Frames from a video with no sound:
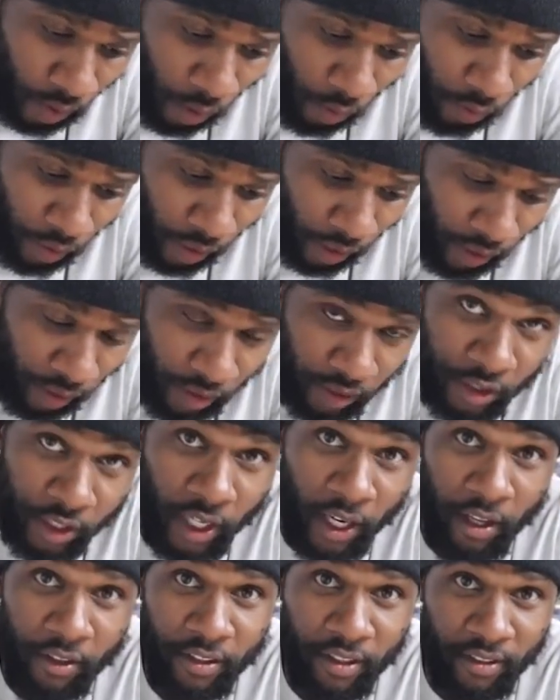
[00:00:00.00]
Okay,
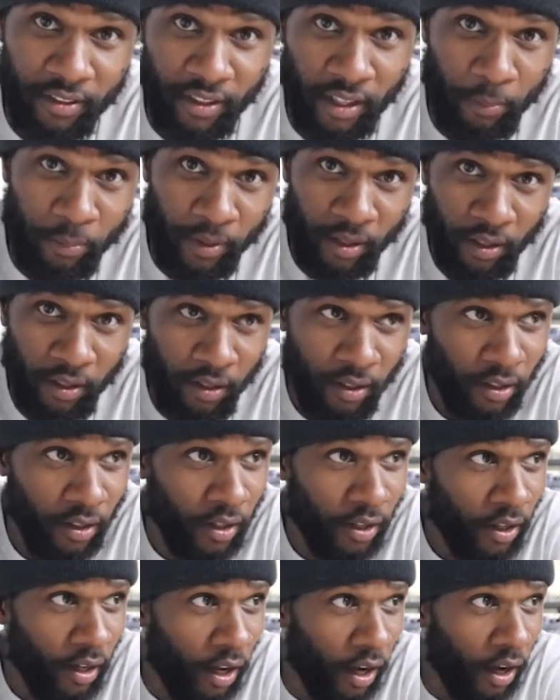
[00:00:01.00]
shout out to Zippity.
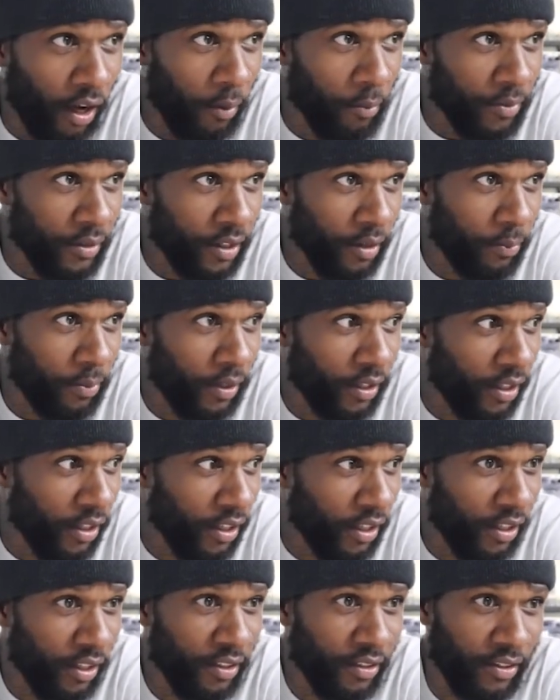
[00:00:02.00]

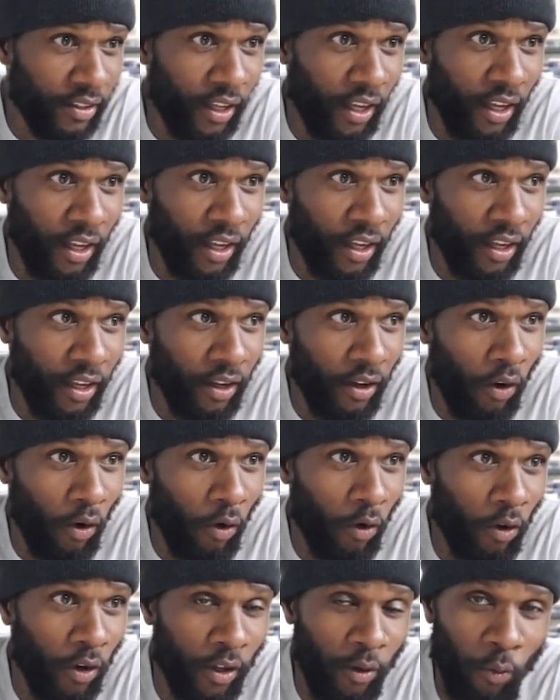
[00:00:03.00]
Zippity is a
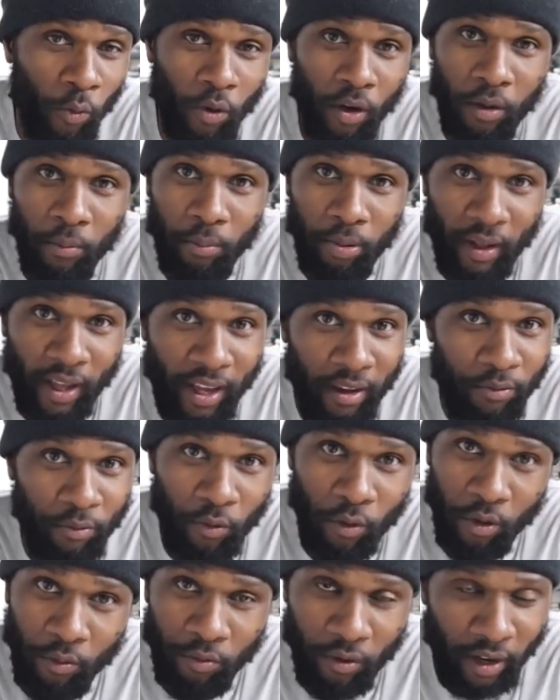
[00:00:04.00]
all-in-one
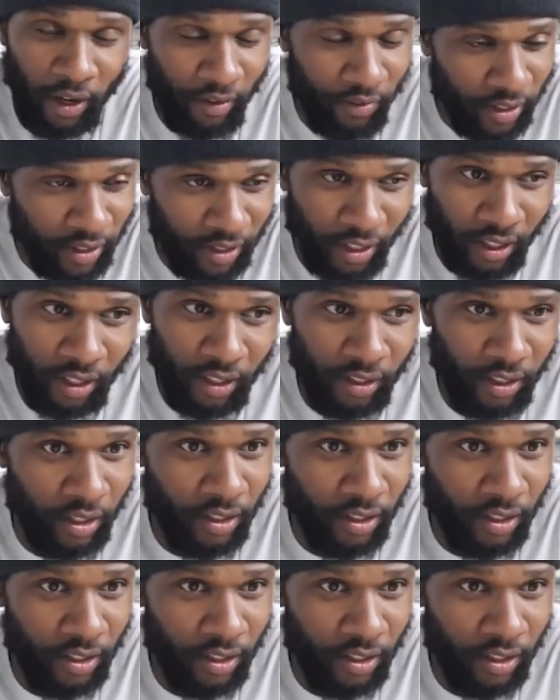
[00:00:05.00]
platform for everything